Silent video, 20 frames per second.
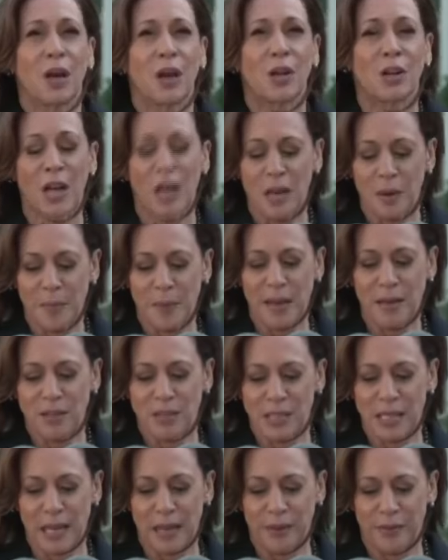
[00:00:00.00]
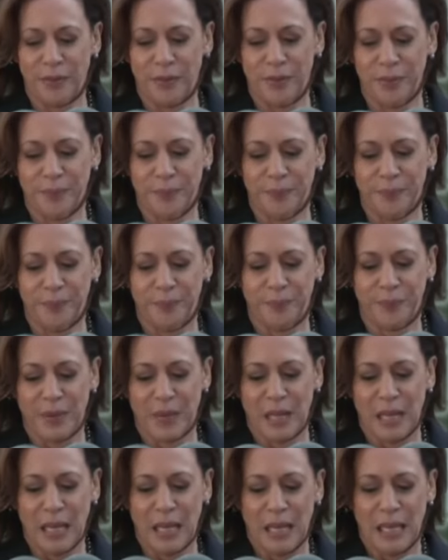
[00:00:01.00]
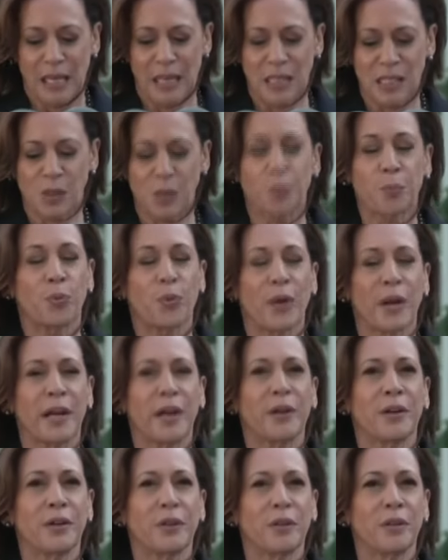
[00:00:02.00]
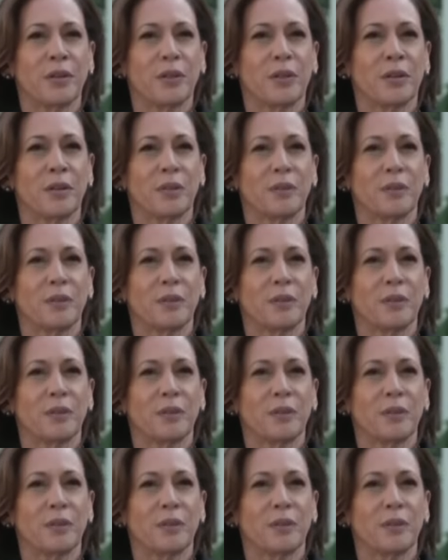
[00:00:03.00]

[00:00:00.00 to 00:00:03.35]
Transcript: are not about death, it is a prayer